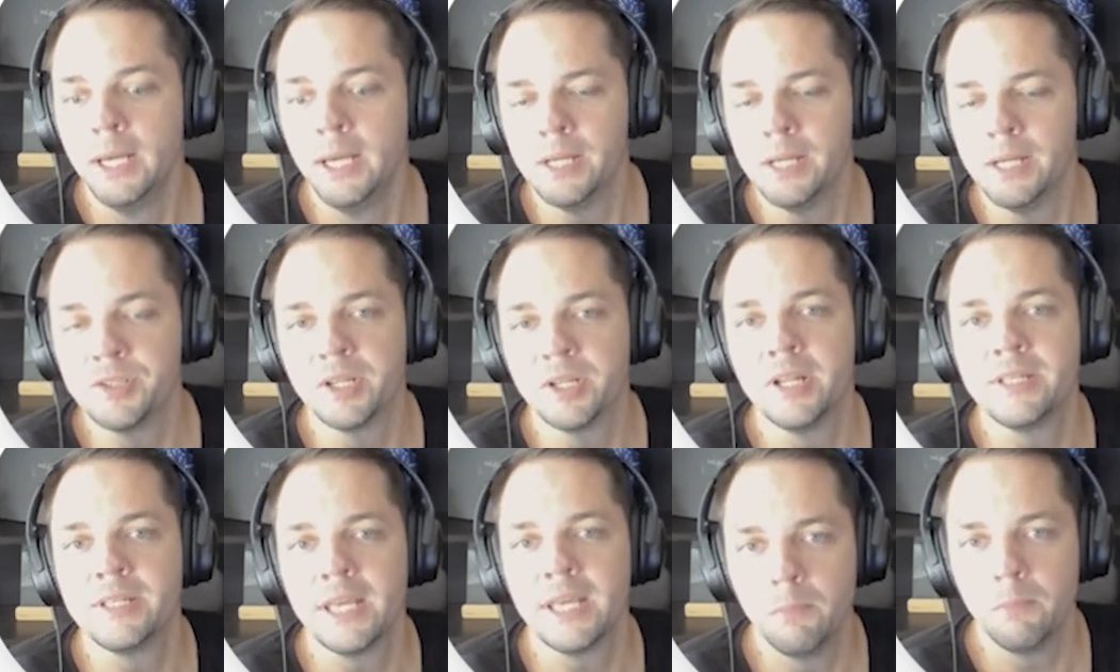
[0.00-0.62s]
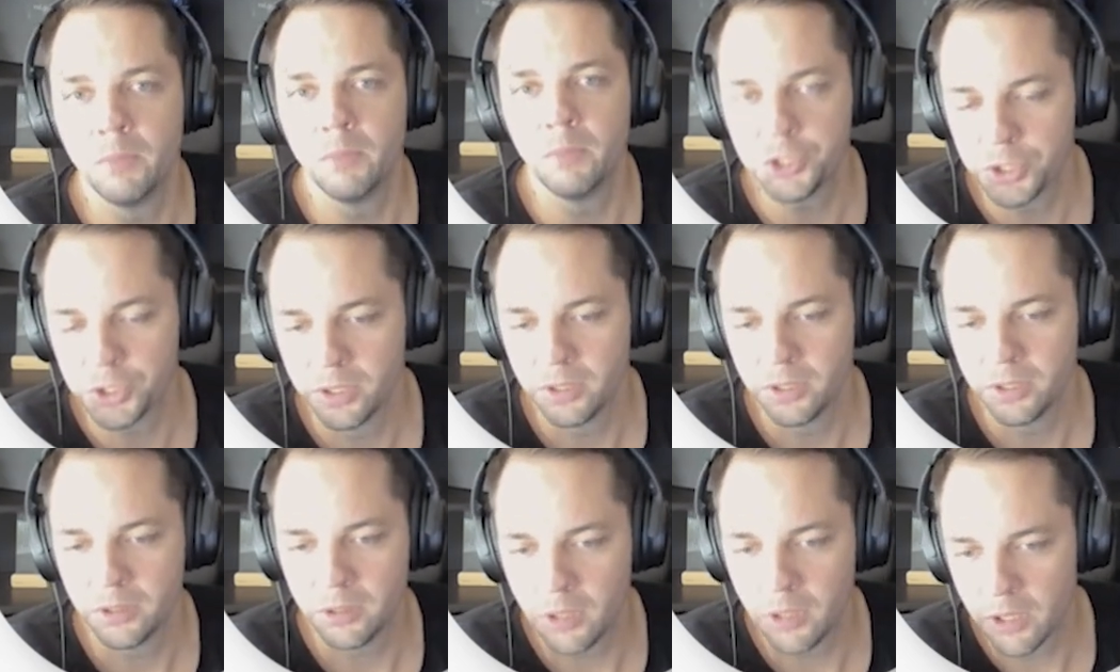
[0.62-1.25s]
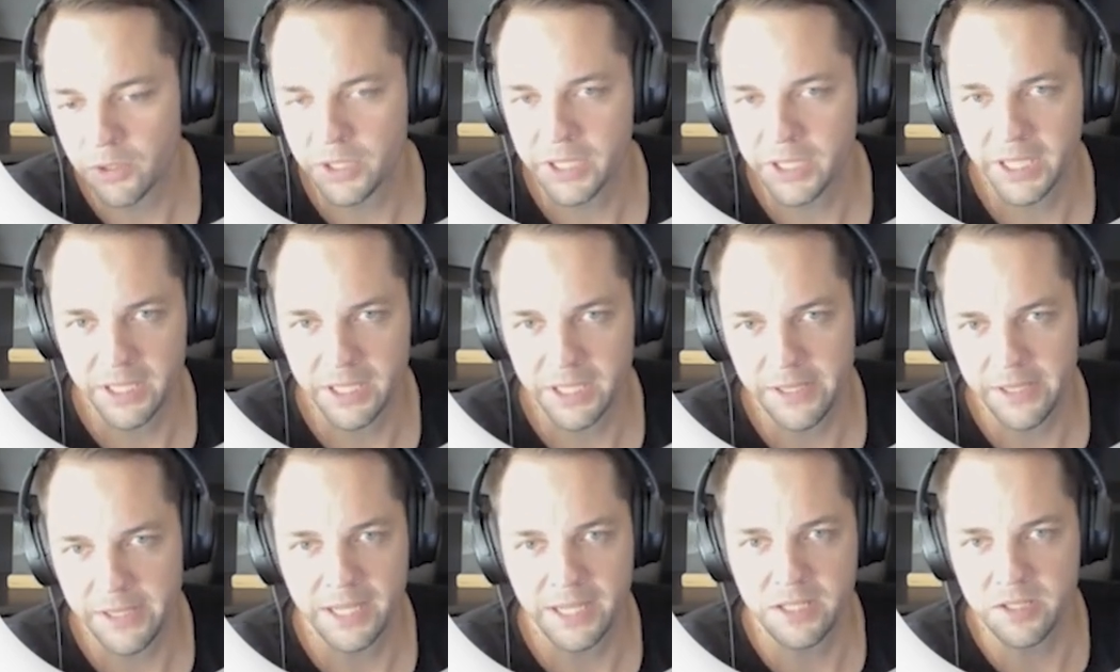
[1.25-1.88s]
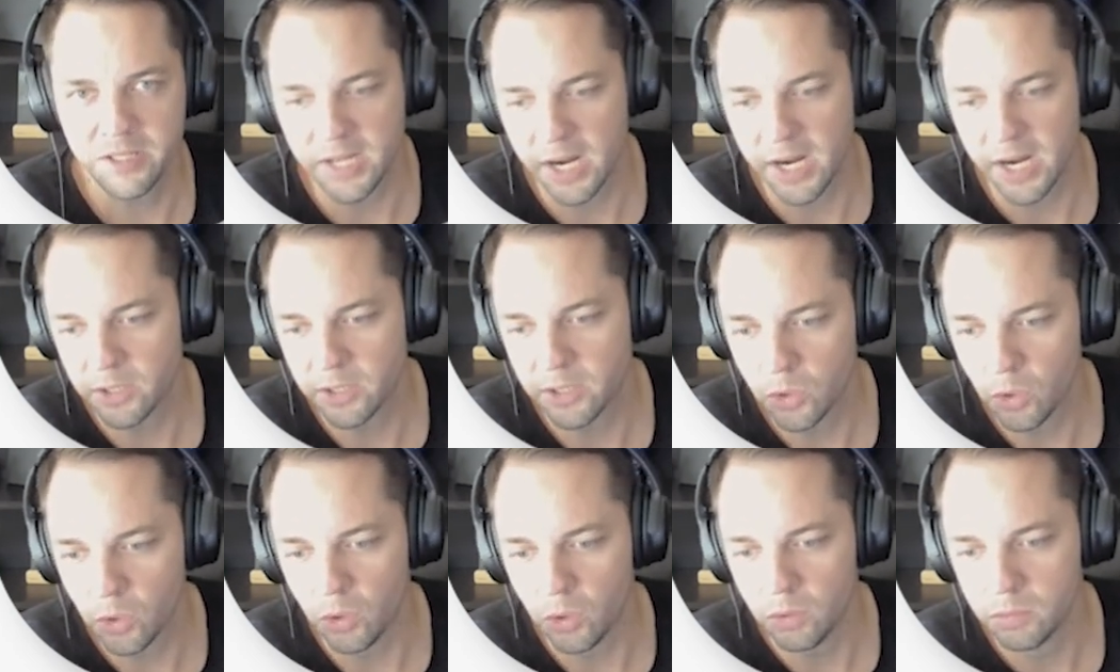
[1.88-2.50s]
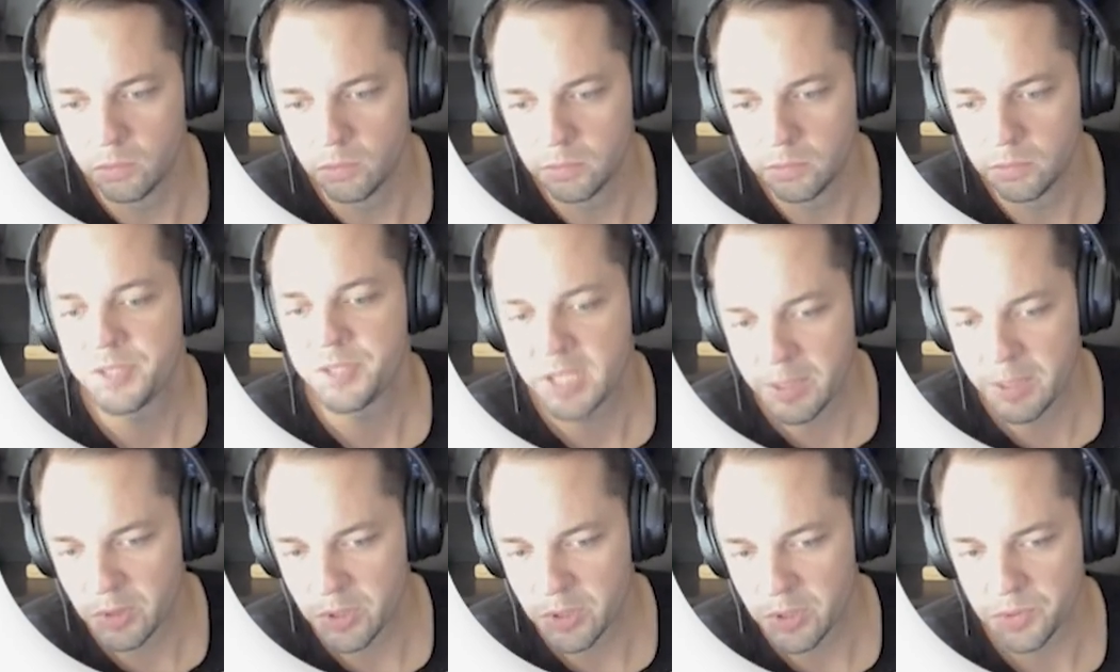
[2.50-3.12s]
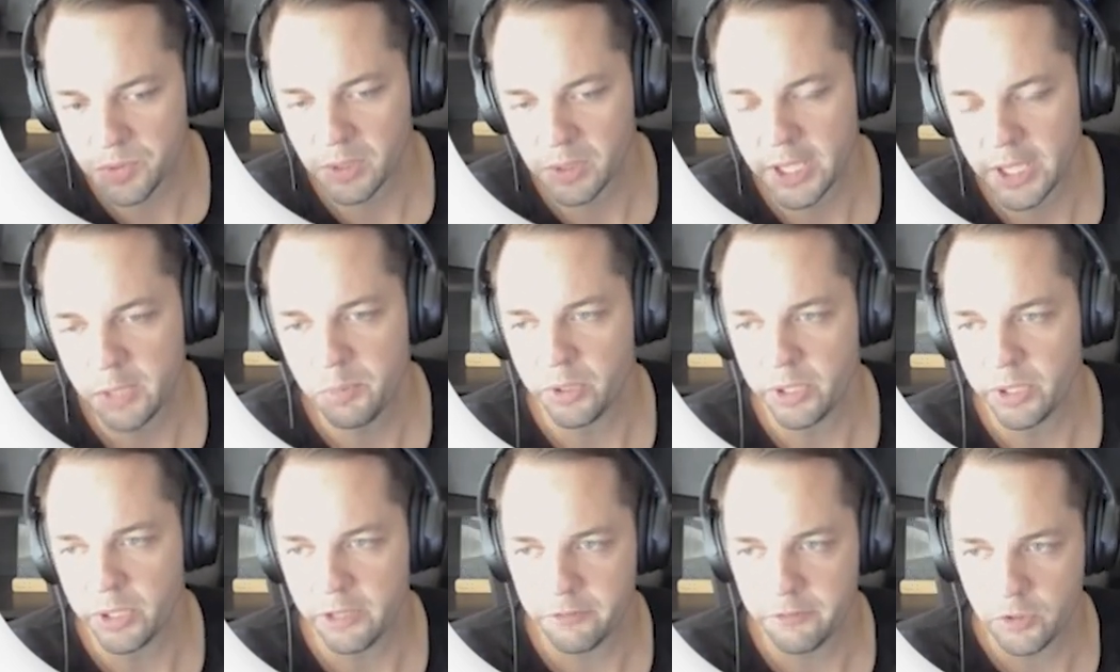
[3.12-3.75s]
it's going to take much longer to get to that desired goal. Same goes for link building.